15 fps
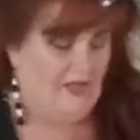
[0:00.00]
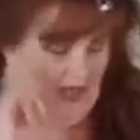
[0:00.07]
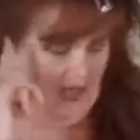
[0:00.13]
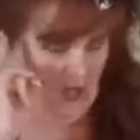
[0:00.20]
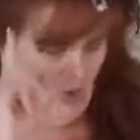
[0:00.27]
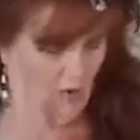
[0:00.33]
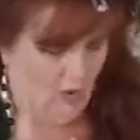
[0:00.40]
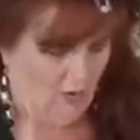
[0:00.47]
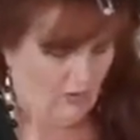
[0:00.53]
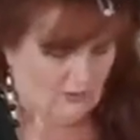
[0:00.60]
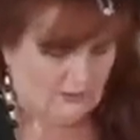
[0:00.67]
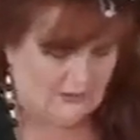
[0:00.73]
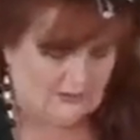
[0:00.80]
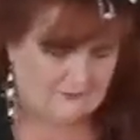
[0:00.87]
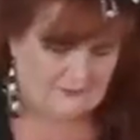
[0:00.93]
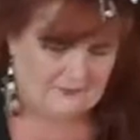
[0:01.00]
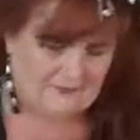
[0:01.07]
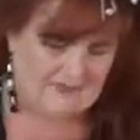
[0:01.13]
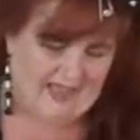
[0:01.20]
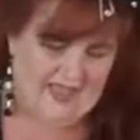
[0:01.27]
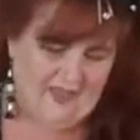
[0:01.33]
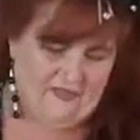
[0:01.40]
the Lord,
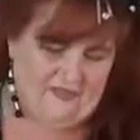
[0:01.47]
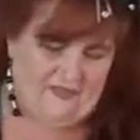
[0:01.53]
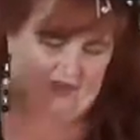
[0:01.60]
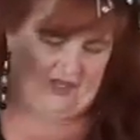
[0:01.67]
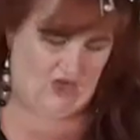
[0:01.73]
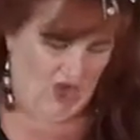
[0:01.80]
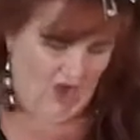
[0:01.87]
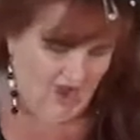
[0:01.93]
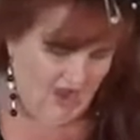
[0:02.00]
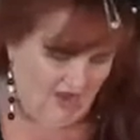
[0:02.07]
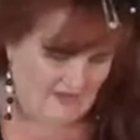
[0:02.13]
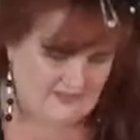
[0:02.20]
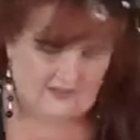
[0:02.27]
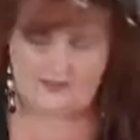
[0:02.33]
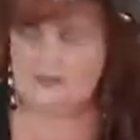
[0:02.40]
the God,